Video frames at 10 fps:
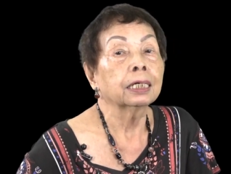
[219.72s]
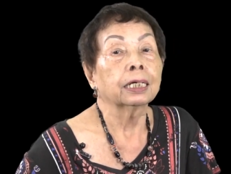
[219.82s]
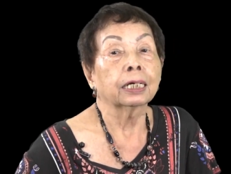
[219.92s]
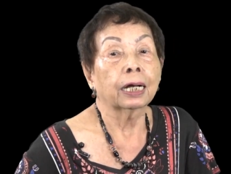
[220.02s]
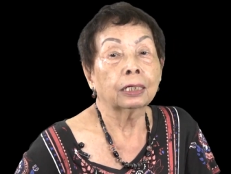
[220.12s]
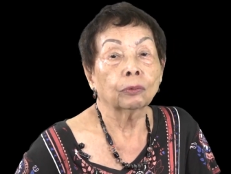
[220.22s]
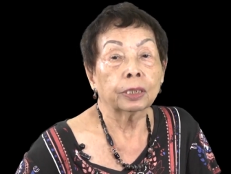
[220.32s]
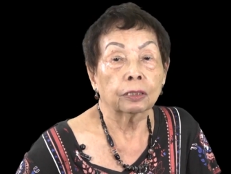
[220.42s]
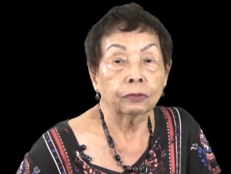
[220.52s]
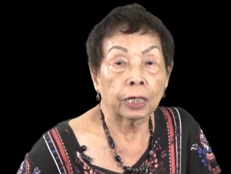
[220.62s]
and a
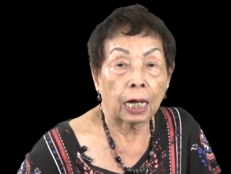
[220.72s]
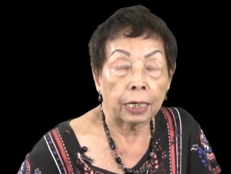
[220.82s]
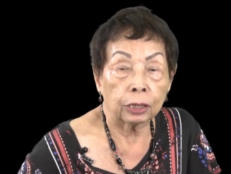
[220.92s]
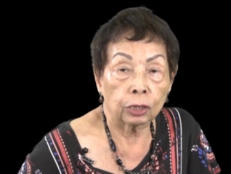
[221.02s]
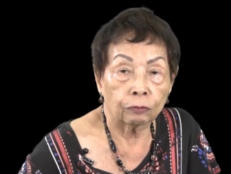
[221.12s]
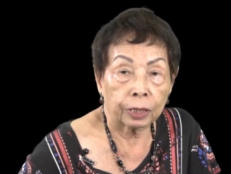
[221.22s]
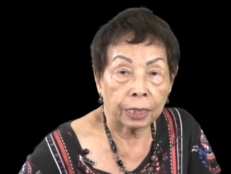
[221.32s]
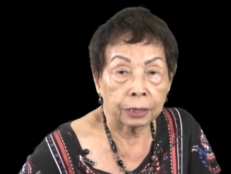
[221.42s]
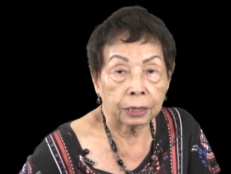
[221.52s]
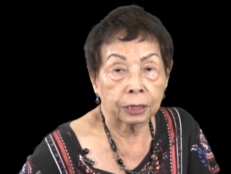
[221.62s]
graduate of the College of
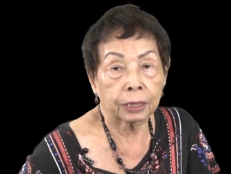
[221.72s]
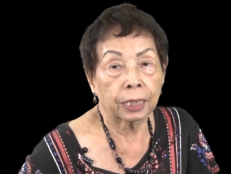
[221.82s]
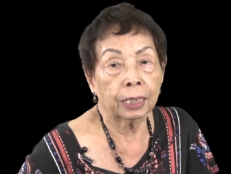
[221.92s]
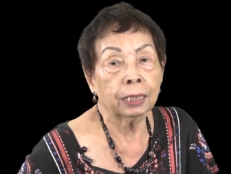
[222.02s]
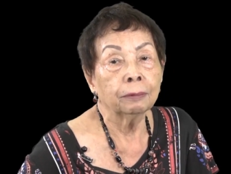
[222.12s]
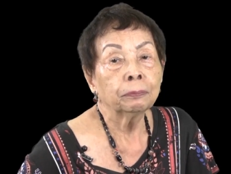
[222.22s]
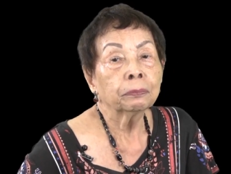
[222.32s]
Dentistry.